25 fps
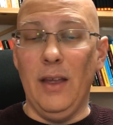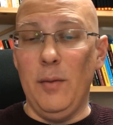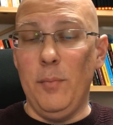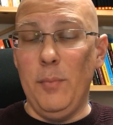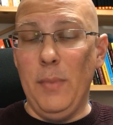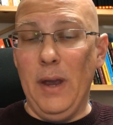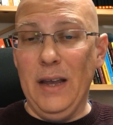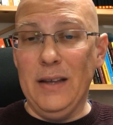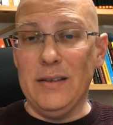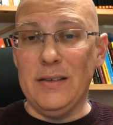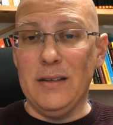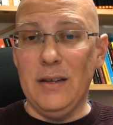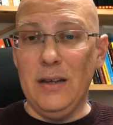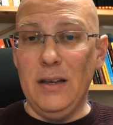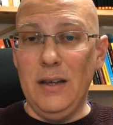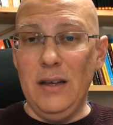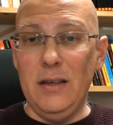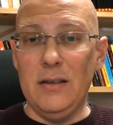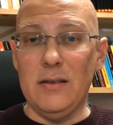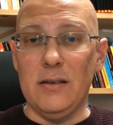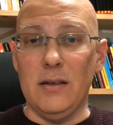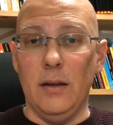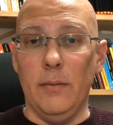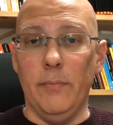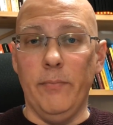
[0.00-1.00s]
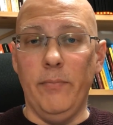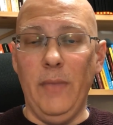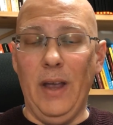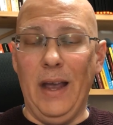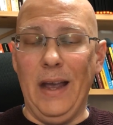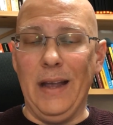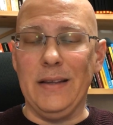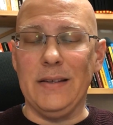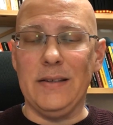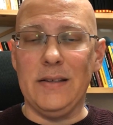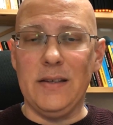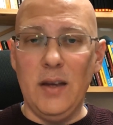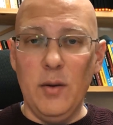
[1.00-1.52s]
that makes it easy
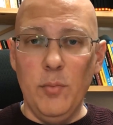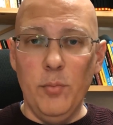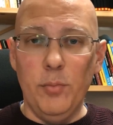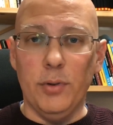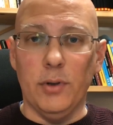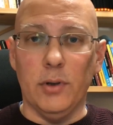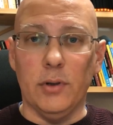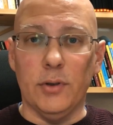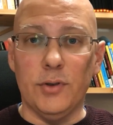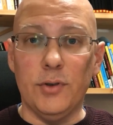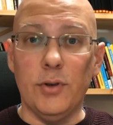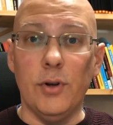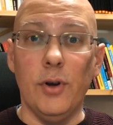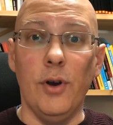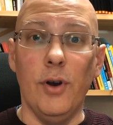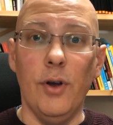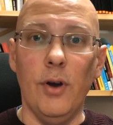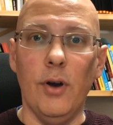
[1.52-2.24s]
and simple to